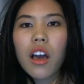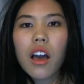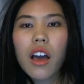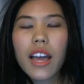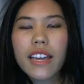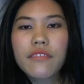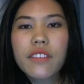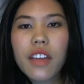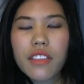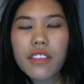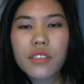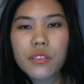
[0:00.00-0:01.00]
I have
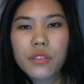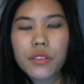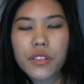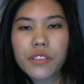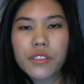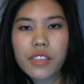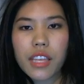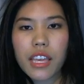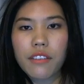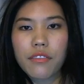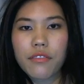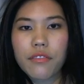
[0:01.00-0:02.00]
nothing to lose
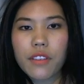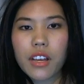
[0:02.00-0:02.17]
if